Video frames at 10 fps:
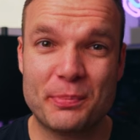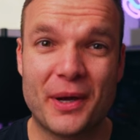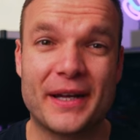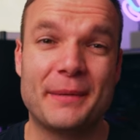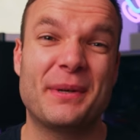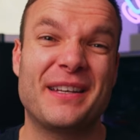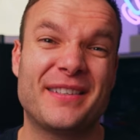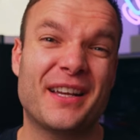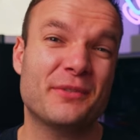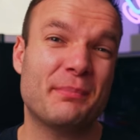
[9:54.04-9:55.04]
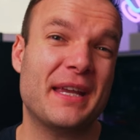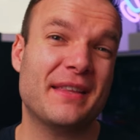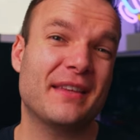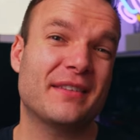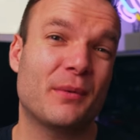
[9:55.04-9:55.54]
you by, but it does make
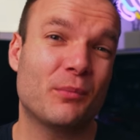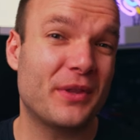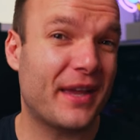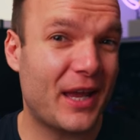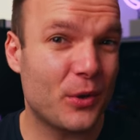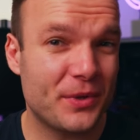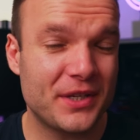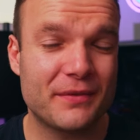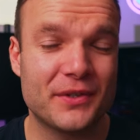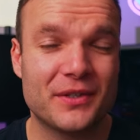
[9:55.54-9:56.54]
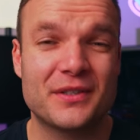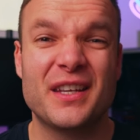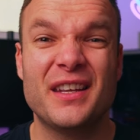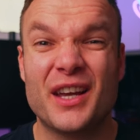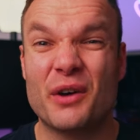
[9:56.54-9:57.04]
this up with a healthy dividend
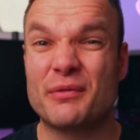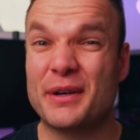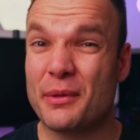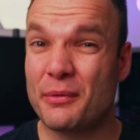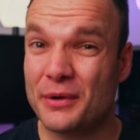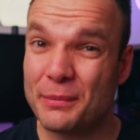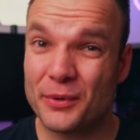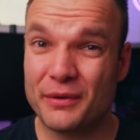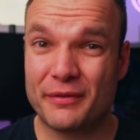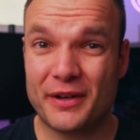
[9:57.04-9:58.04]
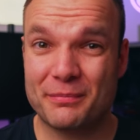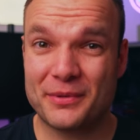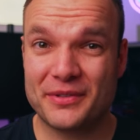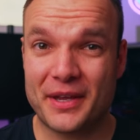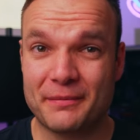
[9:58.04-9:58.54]
of around
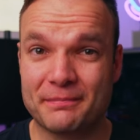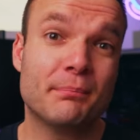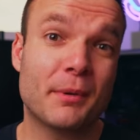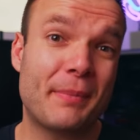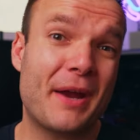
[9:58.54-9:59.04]
3.5%. But